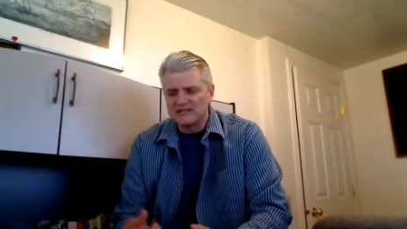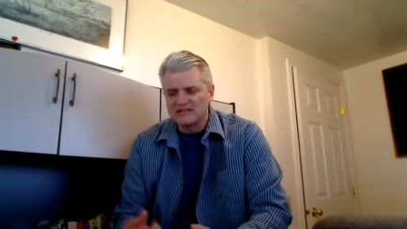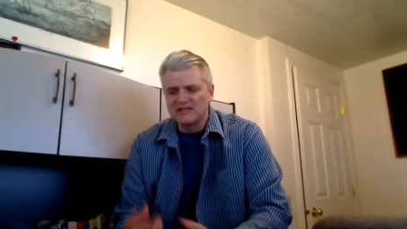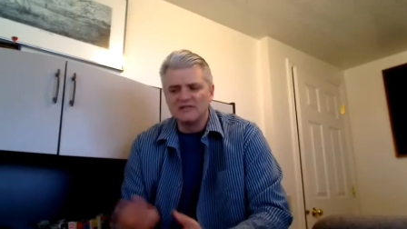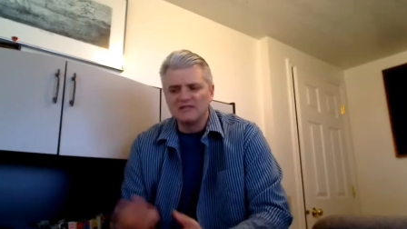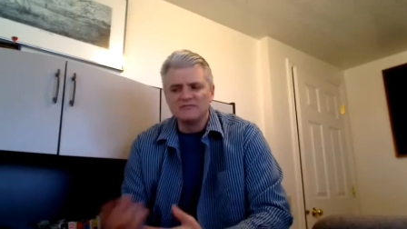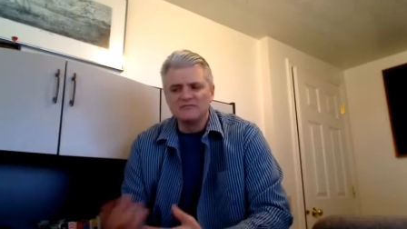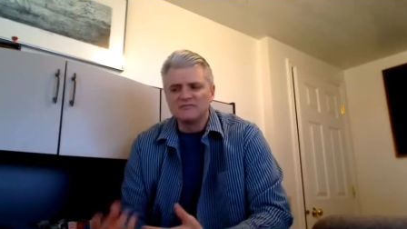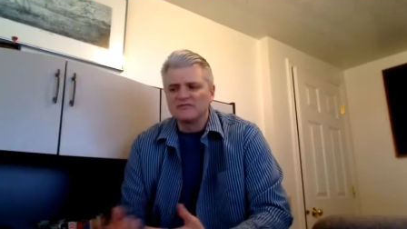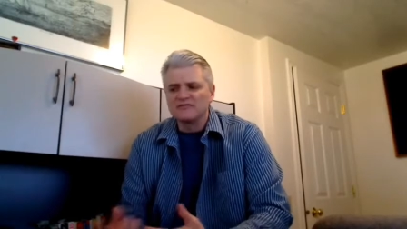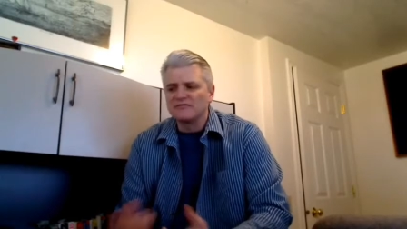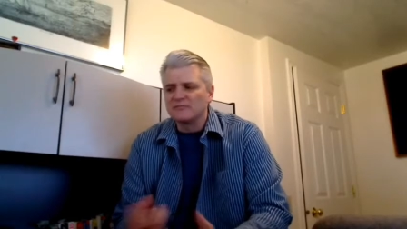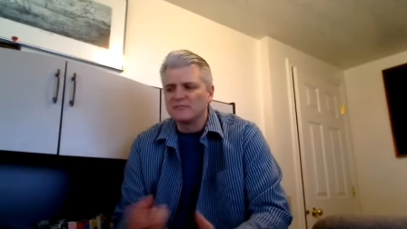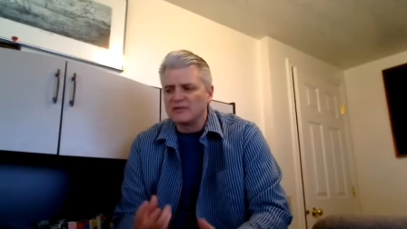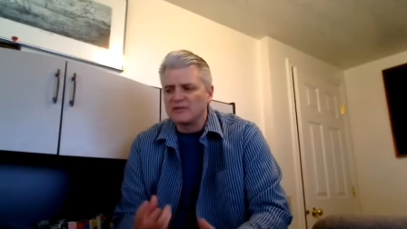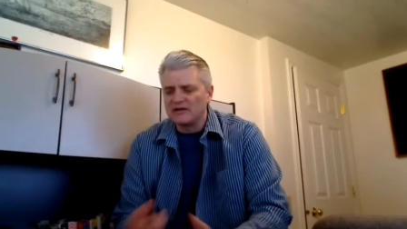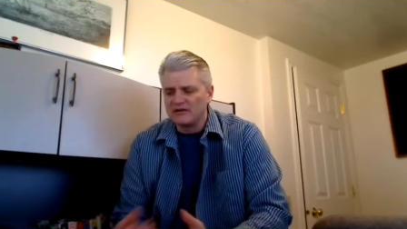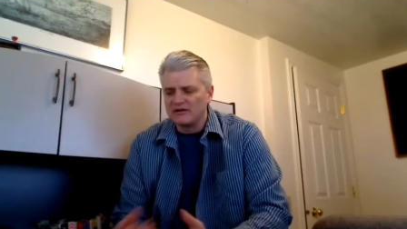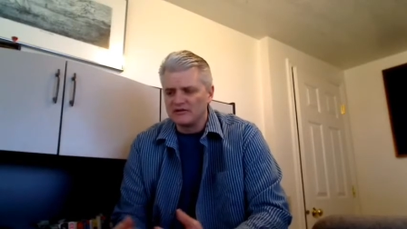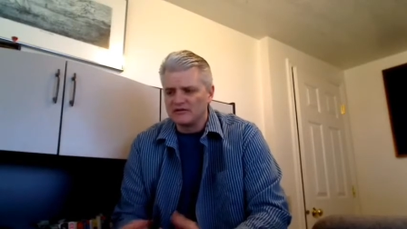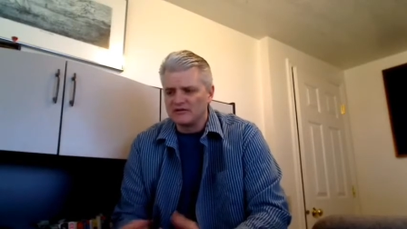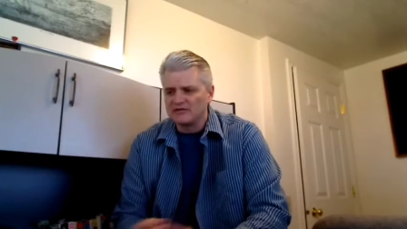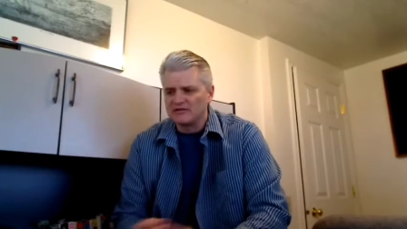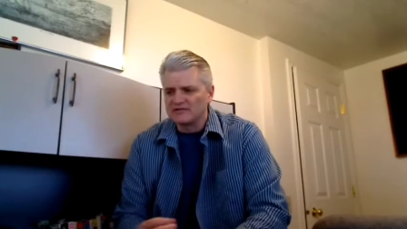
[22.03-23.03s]
teams of
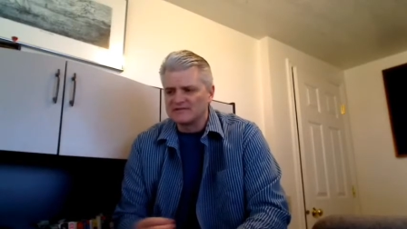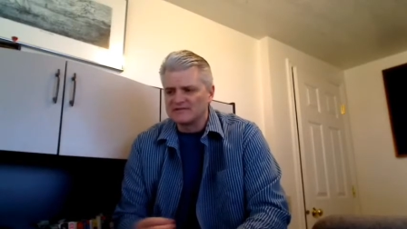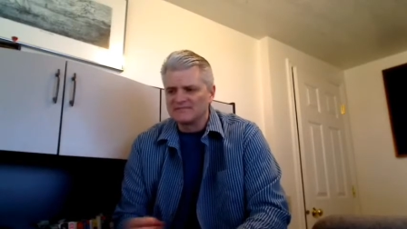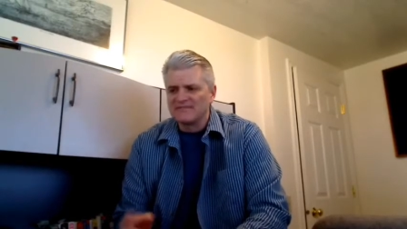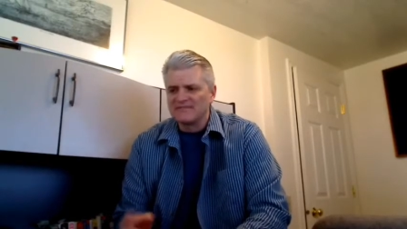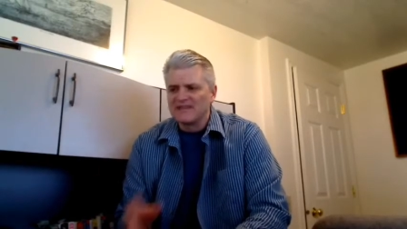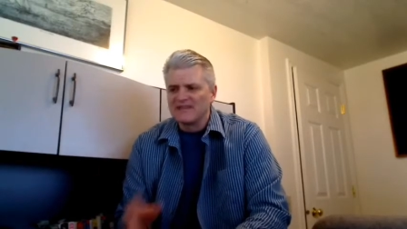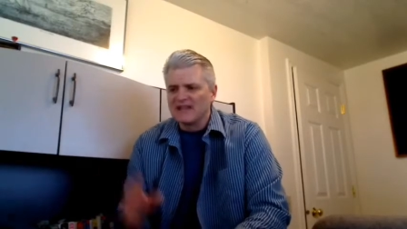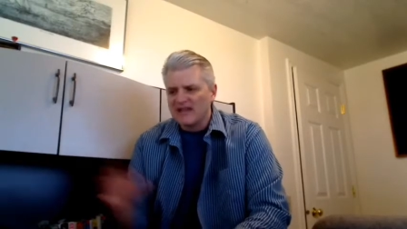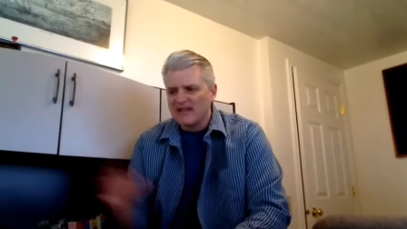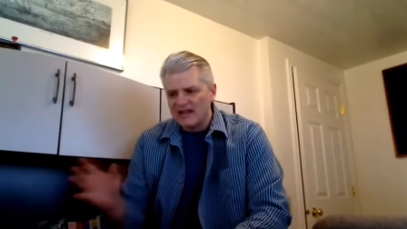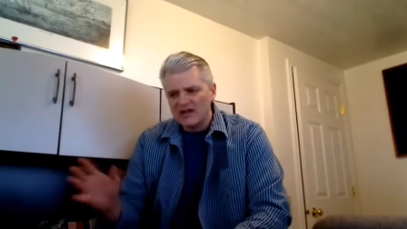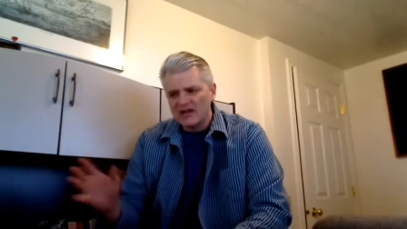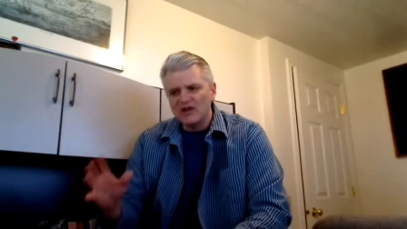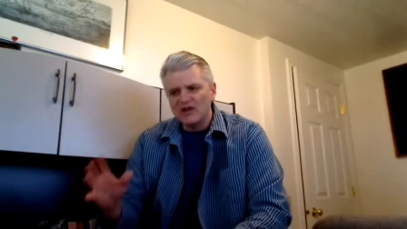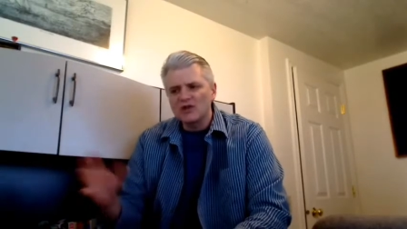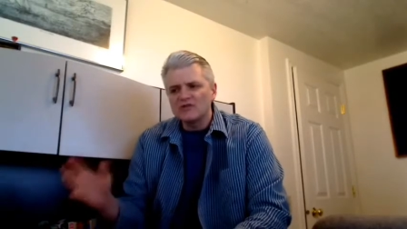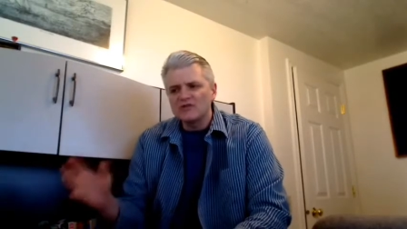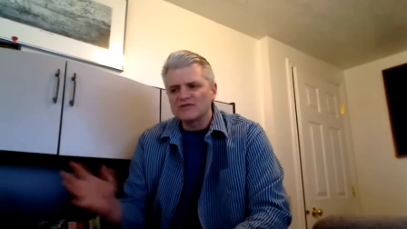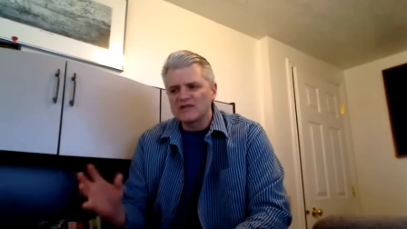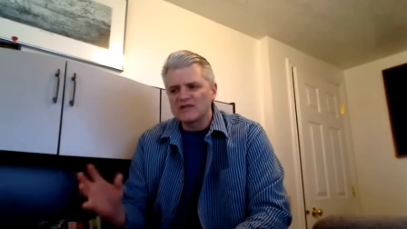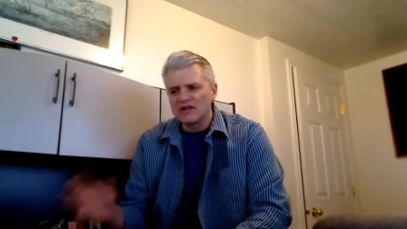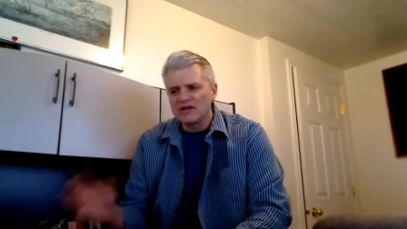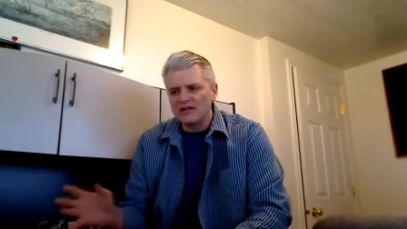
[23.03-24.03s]
peers. And it
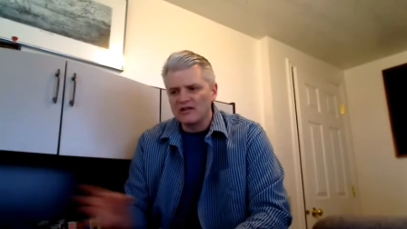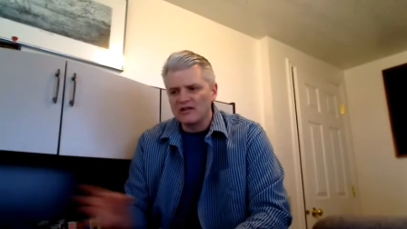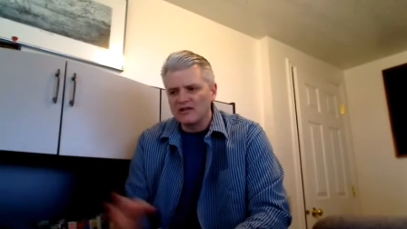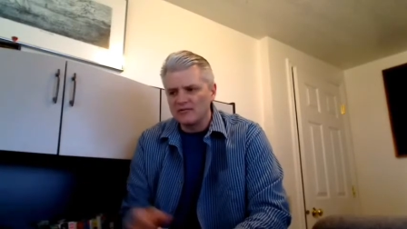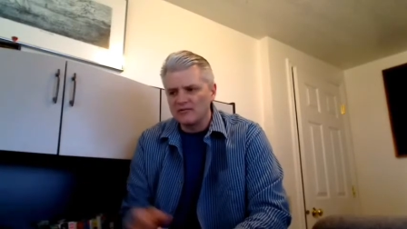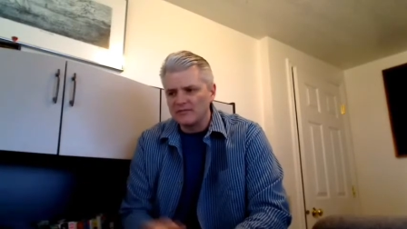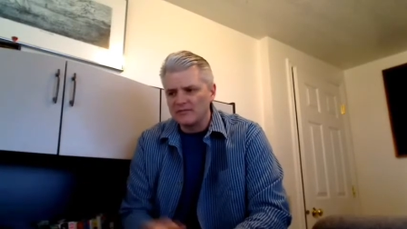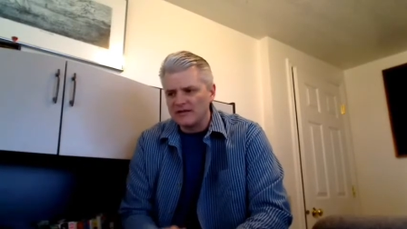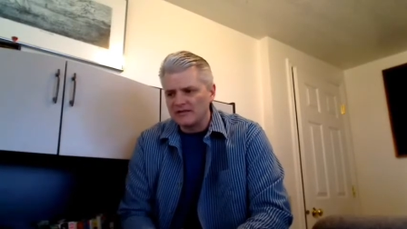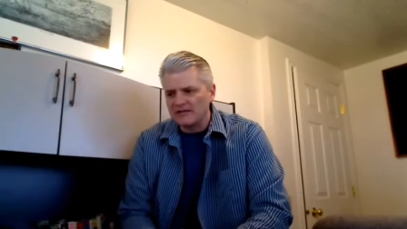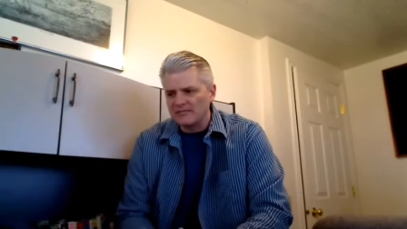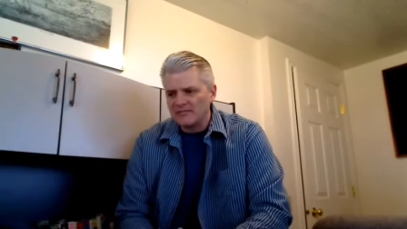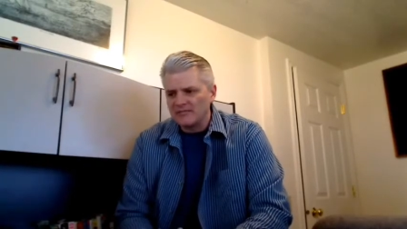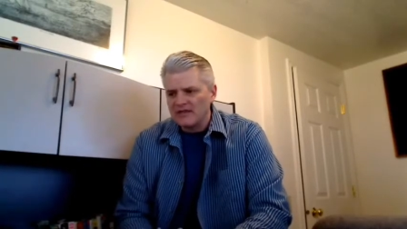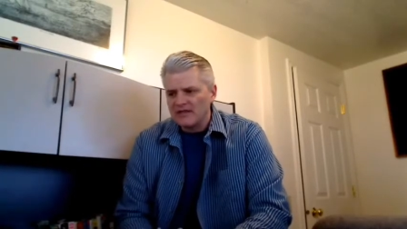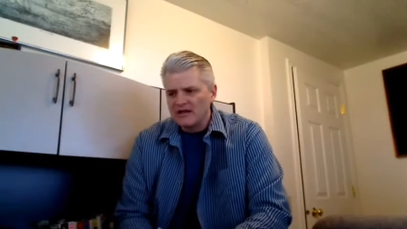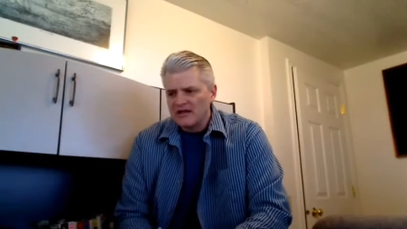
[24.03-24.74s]
goes on a little bit.